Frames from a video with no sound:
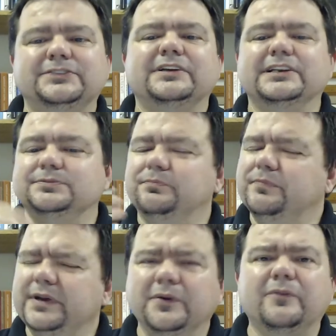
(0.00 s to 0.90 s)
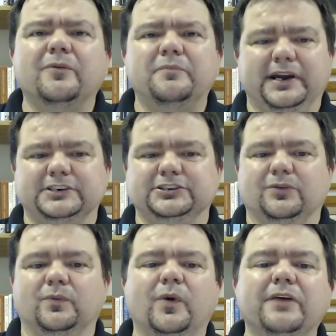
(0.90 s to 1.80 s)
this beautiful picture
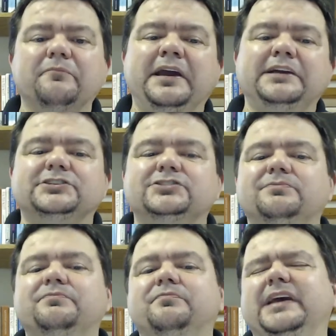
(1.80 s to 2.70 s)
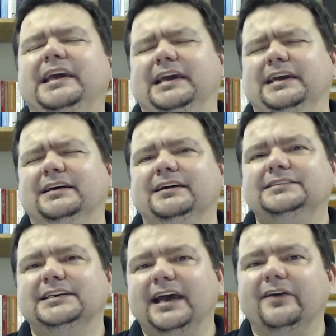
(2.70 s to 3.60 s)
of what it means to be
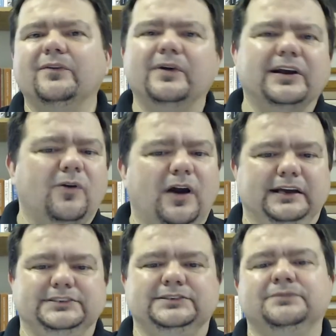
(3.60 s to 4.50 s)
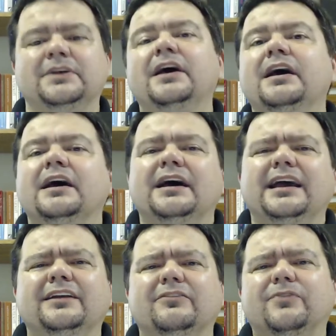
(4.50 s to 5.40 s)
together in Christ.
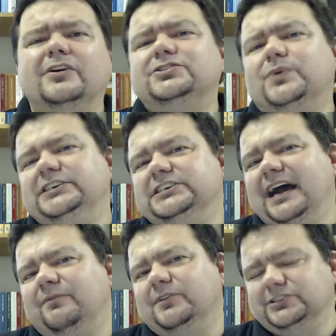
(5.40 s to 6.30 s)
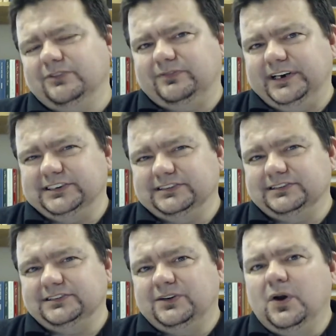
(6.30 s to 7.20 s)
In the first three chapters of
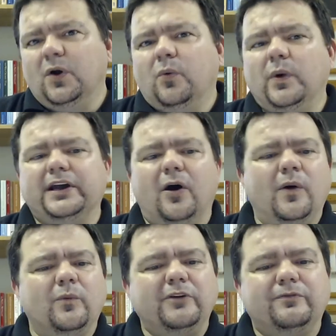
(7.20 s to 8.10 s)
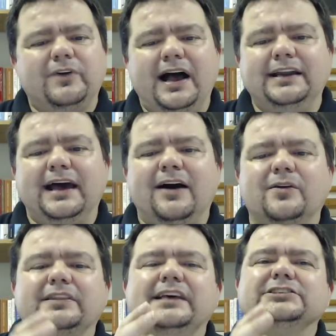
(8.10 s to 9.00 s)
Ephesians, we go and we find
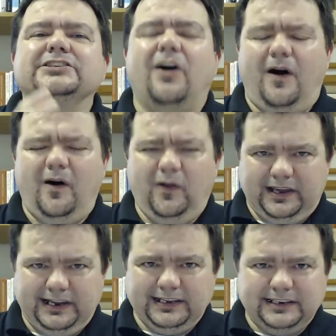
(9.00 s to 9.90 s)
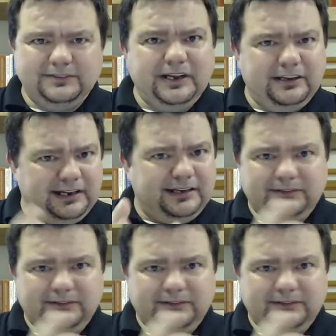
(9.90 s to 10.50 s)
out this calling that